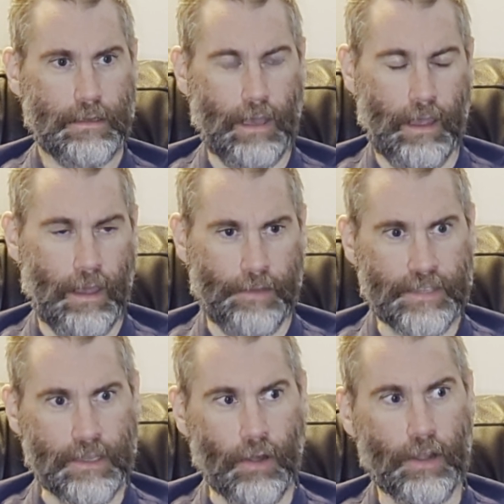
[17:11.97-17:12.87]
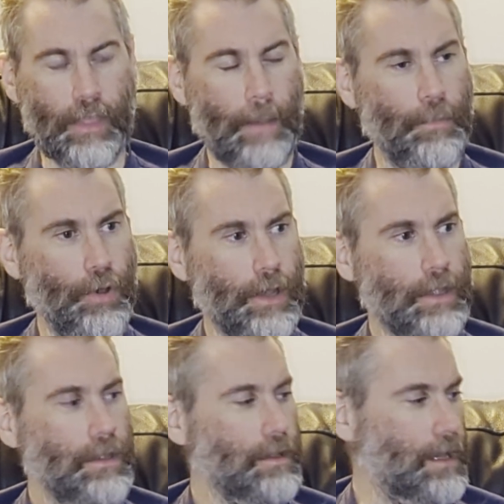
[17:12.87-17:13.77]
I've started that
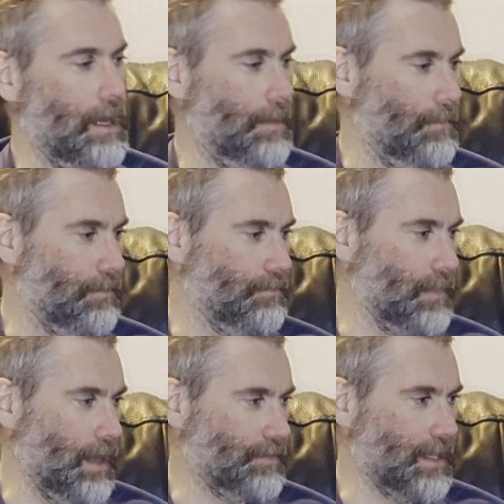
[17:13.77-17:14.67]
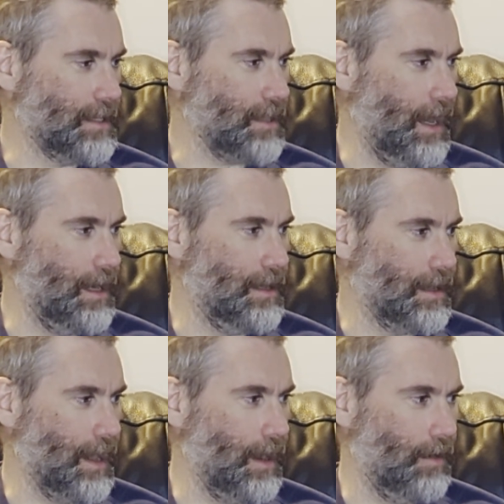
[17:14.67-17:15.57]
book. I've decided to
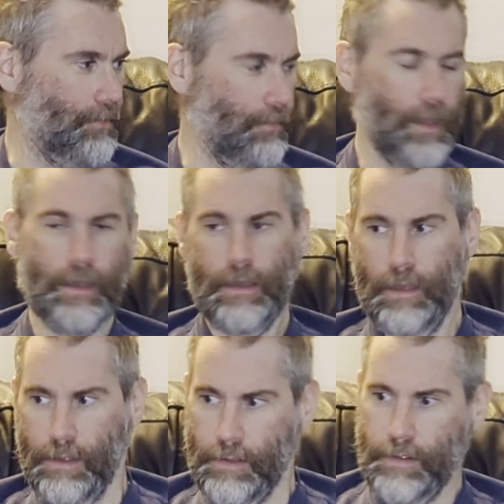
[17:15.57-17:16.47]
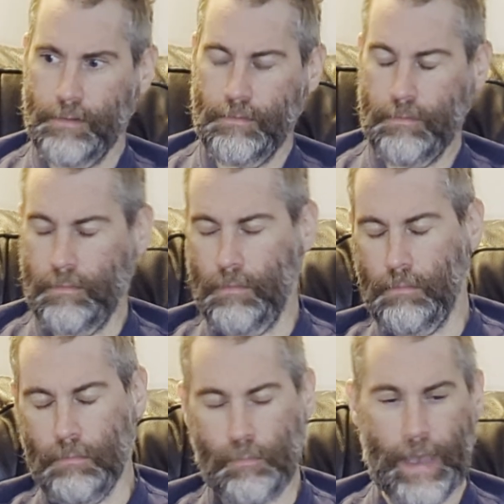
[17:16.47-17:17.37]
kind of
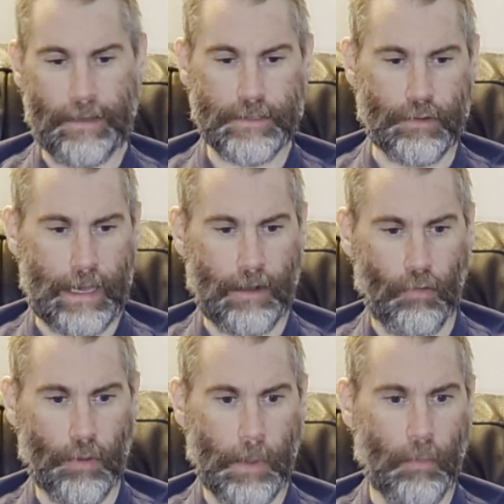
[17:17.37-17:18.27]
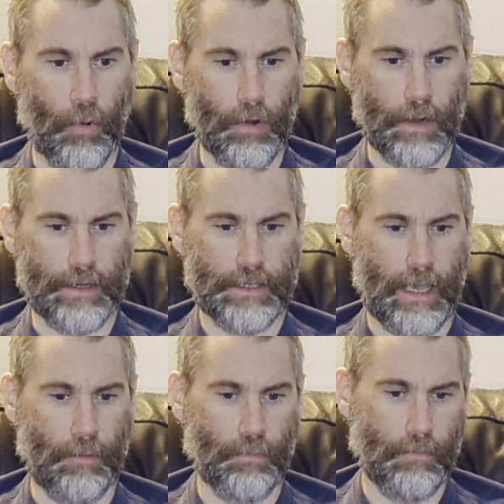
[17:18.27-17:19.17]
bounce around a little bit more and
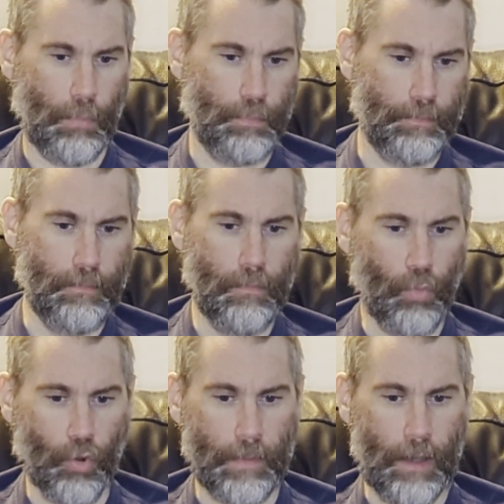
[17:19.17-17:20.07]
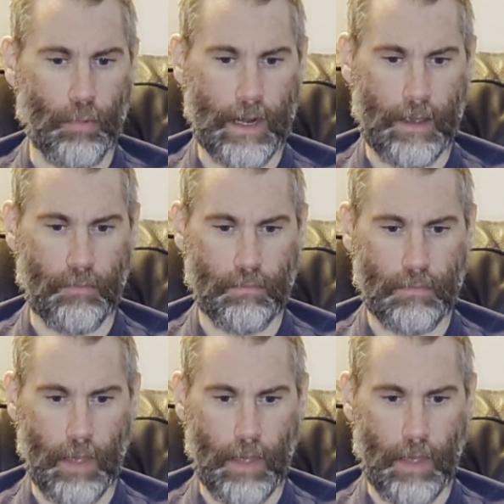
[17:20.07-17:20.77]
decide more about what I'm